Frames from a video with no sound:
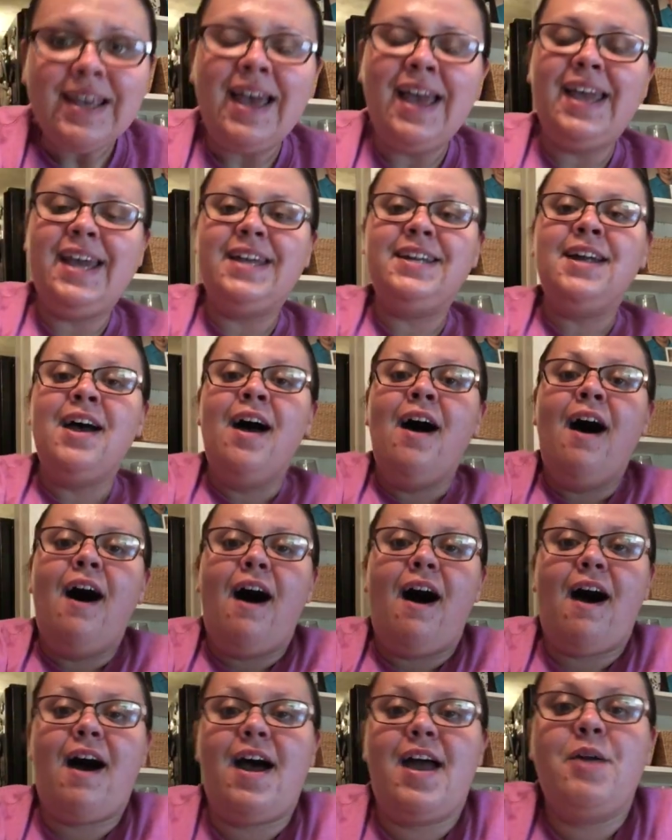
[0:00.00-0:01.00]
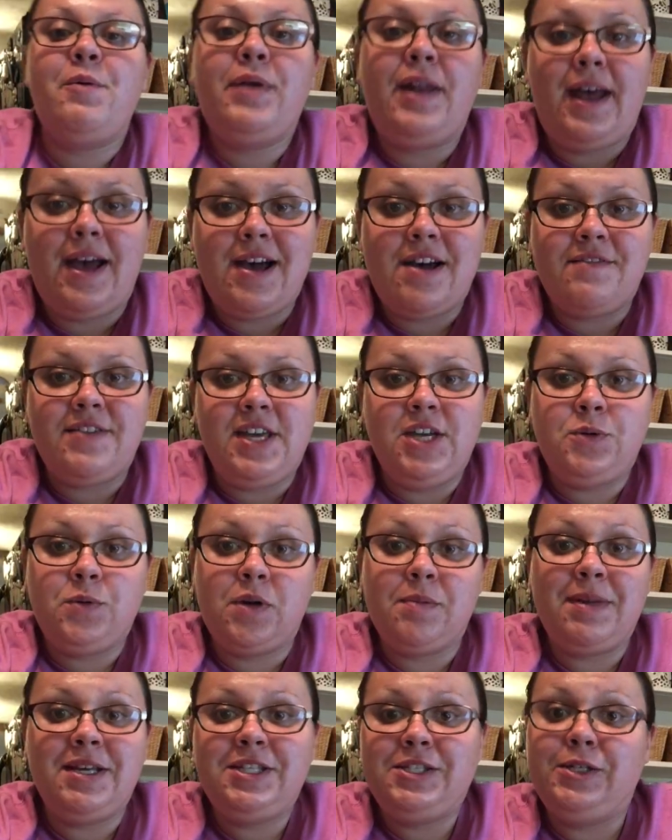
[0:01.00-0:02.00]
And I would have each
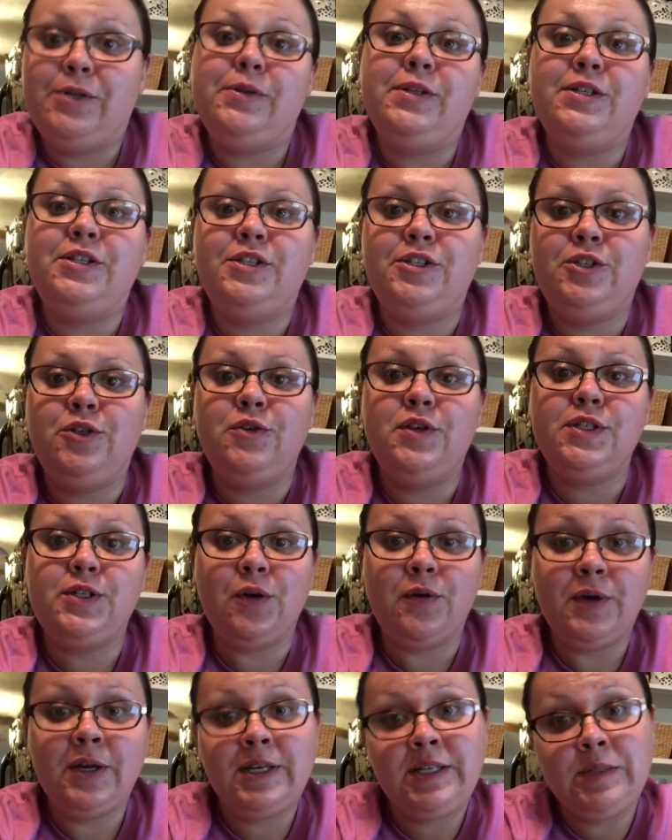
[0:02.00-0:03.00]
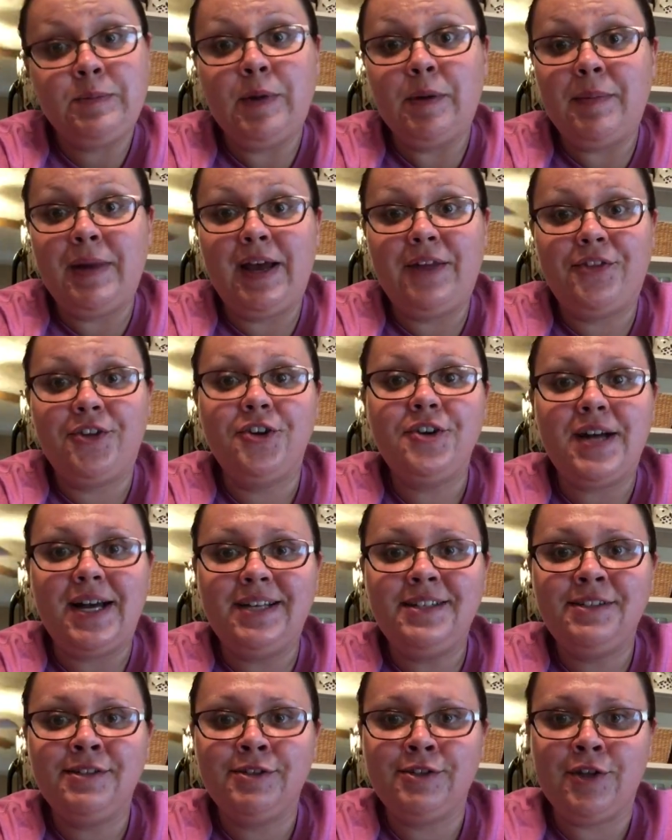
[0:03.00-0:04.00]
one of my students do this own experiment at their
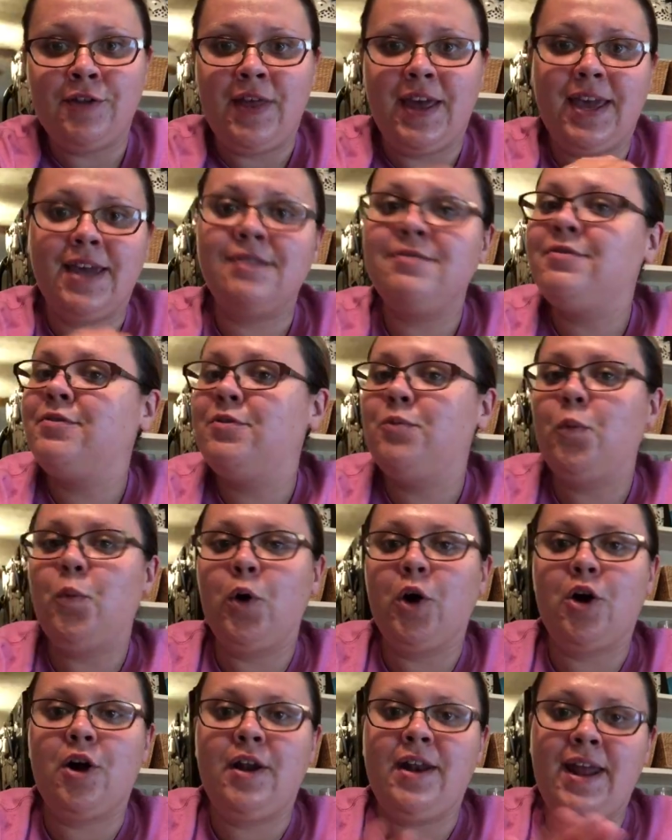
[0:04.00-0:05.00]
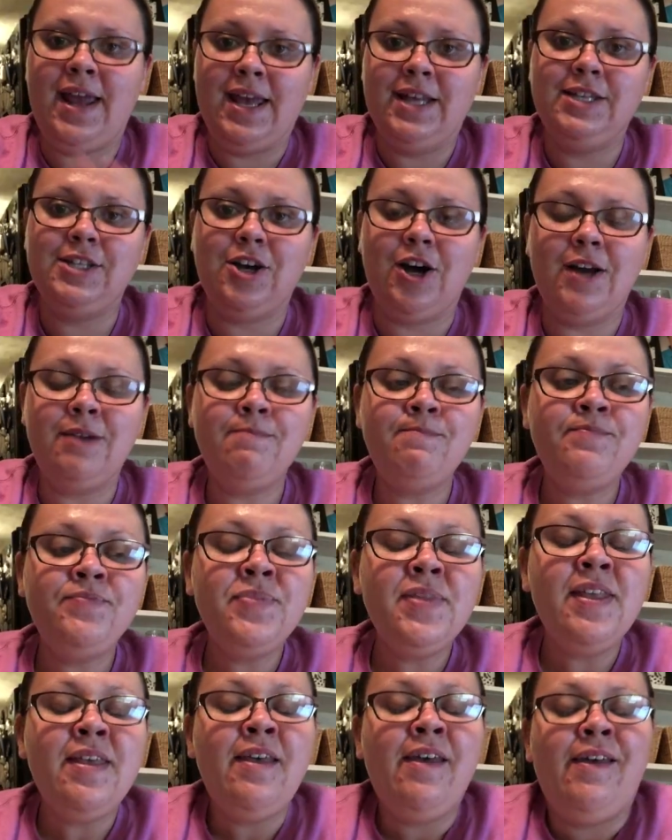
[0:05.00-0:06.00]
desk so they can work on hands-on.
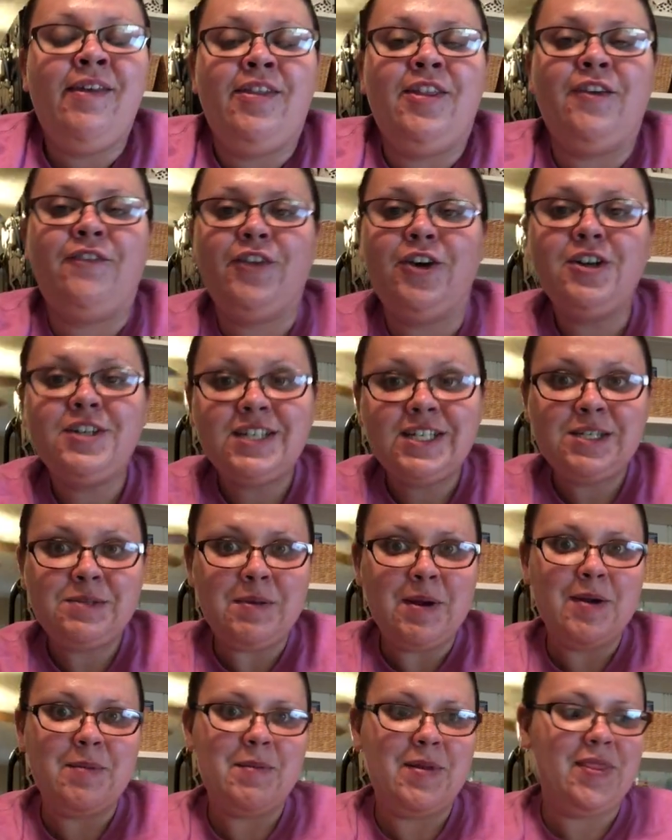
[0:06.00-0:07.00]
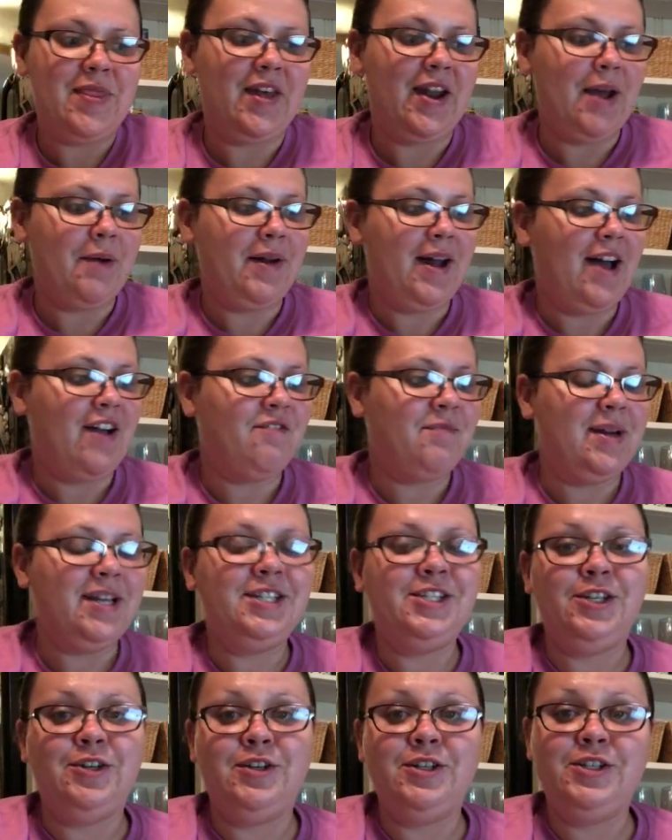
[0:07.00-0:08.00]
The first experiment that I would have my
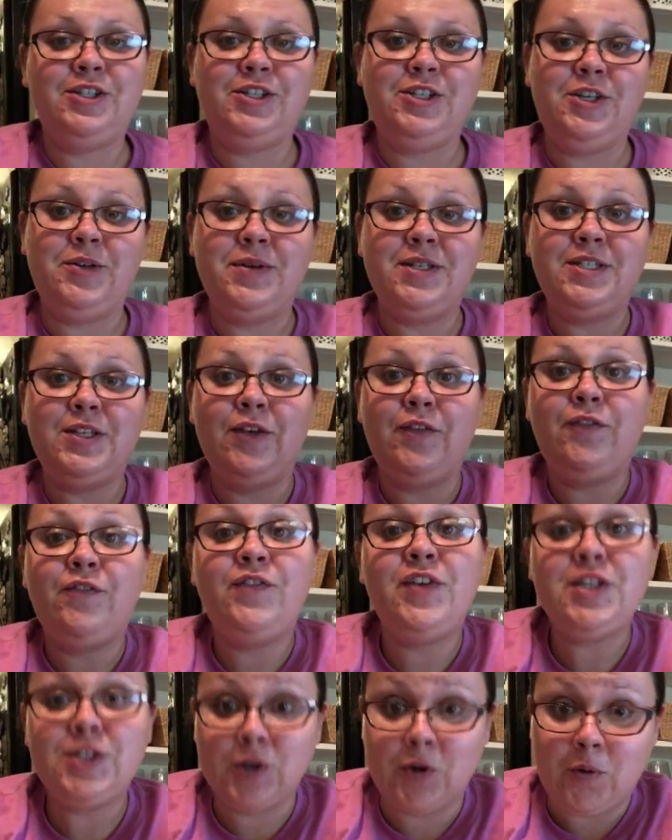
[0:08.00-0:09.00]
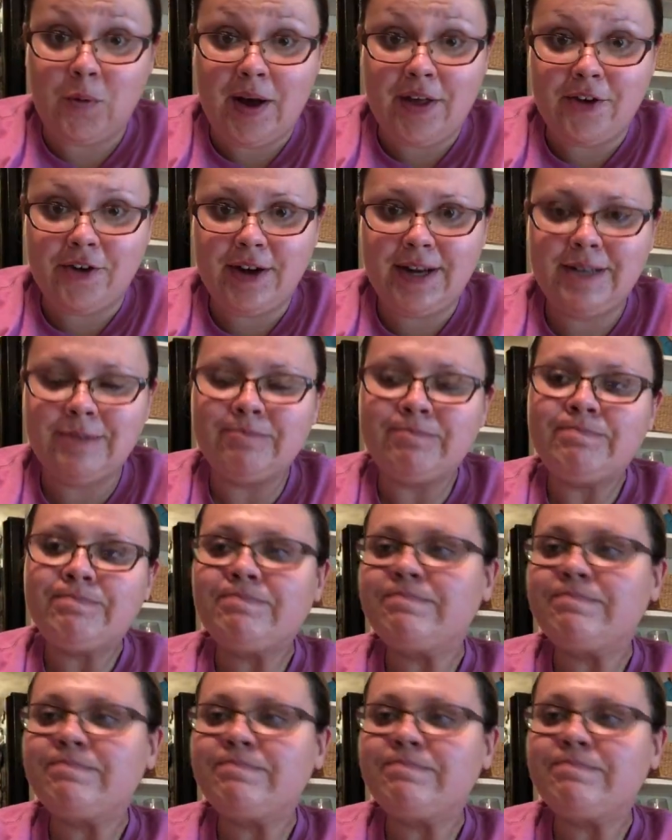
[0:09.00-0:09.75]
students do is physical weathering.